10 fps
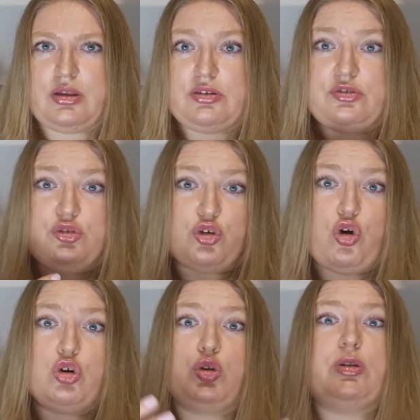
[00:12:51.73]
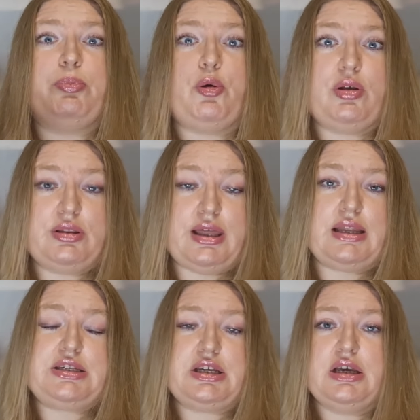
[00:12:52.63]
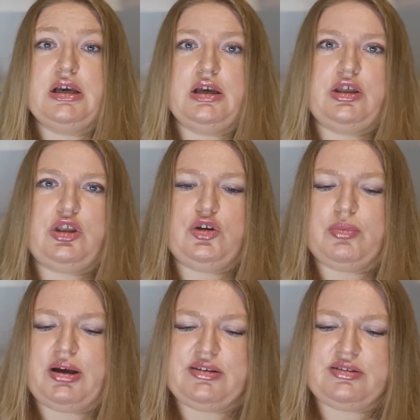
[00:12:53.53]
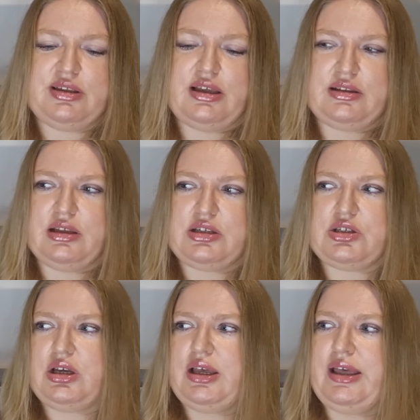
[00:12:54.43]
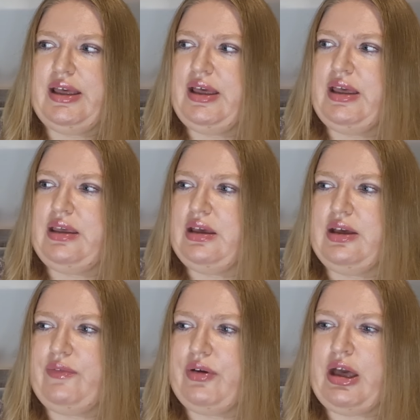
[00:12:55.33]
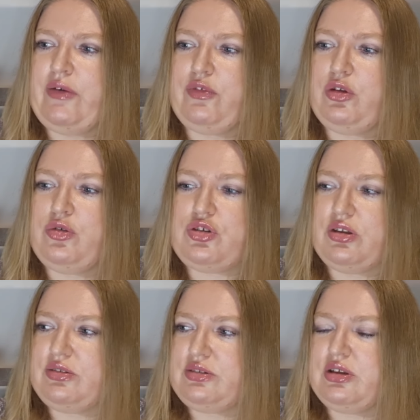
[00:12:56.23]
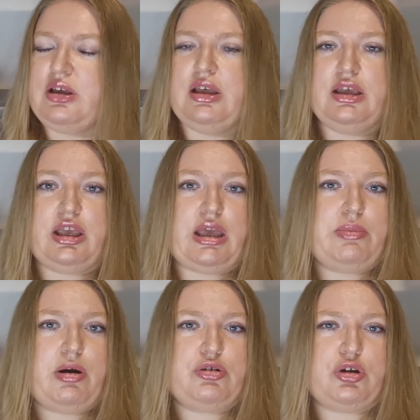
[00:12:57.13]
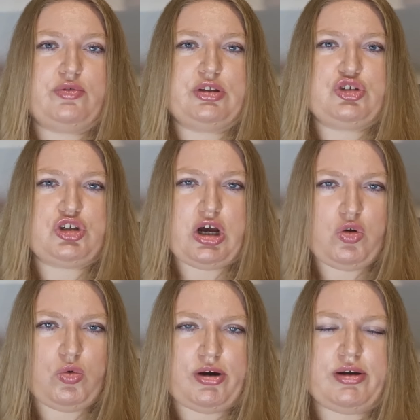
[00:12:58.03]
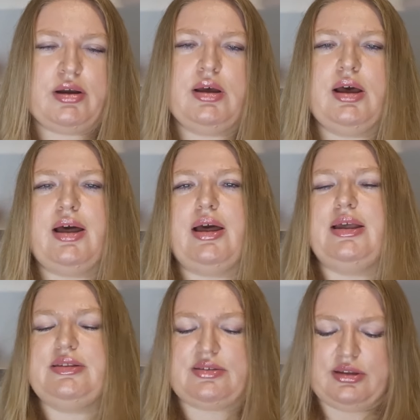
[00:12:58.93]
strong to the point that you might say that, hey, have you just came out of the shower? It's